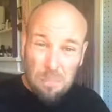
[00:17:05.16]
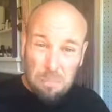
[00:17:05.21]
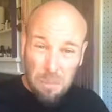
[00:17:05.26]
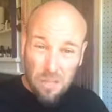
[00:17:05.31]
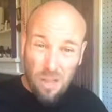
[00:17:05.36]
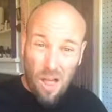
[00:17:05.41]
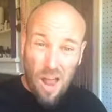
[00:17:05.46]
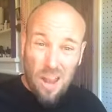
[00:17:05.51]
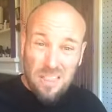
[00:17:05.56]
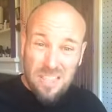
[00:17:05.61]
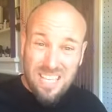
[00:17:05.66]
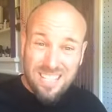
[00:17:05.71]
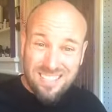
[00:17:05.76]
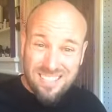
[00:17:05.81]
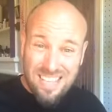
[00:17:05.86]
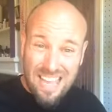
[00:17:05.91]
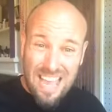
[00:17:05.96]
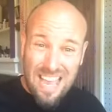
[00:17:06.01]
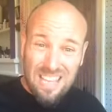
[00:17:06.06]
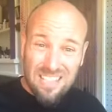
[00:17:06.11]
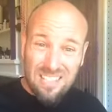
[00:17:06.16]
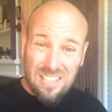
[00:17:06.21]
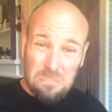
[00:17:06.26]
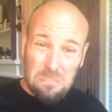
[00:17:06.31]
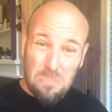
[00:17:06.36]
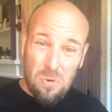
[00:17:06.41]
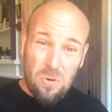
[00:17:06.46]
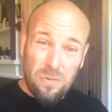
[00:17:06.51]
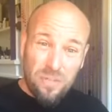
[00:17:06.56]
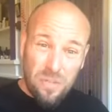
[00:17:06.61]
lot of these things
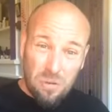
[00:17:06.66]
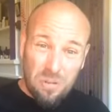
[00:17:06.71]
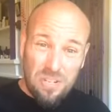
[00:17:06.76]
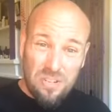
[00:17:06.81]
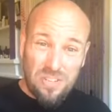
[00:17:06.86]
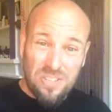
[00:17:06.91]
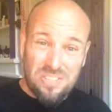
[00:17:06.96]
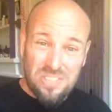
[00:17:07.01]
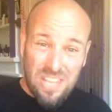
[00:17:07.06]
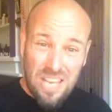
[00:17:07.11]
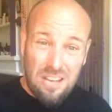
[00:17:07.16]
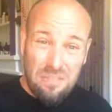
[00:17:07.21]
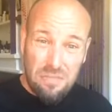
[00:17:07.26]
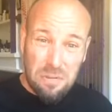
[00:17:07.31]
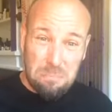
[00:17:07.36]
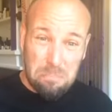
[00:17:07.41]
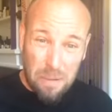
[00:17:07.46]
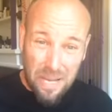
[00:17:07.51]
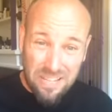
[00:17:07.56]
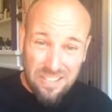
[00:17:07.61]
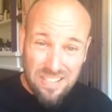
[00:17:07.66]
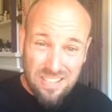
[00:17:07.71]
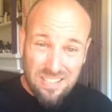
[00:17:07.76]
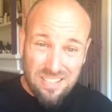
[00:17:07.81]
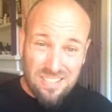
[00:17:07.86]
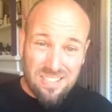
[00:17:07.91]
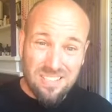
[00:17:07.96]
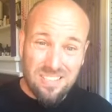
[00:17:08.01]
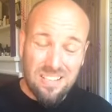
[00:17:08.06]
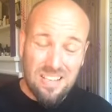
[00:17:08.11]
and move you into a state of
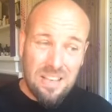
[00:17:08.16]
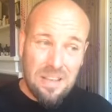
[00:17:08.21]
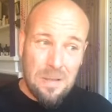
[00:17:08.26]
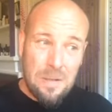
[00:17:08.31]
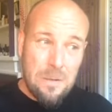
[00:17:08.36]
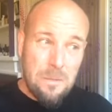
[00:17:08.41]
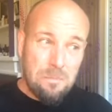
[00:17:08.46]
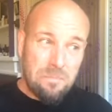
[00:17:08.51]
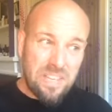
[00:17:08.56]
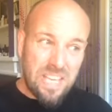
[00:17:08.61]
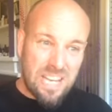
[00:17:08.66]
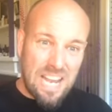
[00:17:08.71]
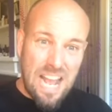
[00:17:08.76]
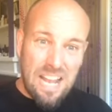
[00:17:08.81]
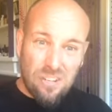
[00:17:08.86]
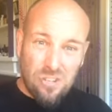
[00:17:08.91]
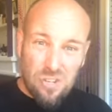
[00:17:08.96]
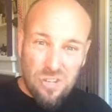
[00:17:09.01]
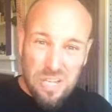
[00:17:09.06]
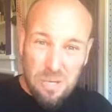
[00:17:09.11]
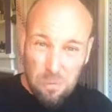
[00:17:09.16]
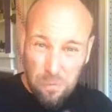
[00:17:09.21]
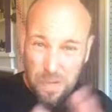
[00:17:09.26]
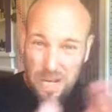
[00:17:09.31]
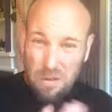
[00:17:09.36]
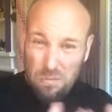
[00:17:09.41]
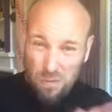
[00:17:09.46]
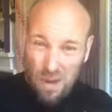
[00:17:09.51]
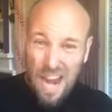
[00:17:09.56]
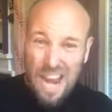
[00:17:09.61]
abundance and actually
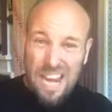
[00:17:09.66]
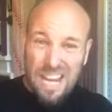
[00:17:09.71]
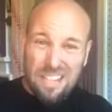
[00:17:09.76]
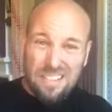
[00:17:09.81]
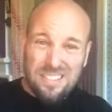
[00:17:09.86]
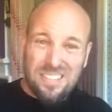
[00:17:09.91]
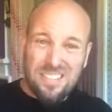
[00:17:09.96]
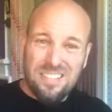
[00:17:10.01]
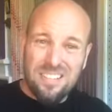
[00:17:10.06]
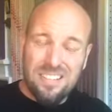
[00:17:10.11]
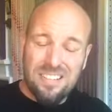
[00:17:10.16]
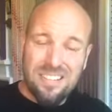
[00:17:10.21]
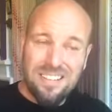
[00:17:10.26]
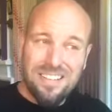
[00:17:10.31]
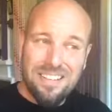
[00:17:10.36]
rewrite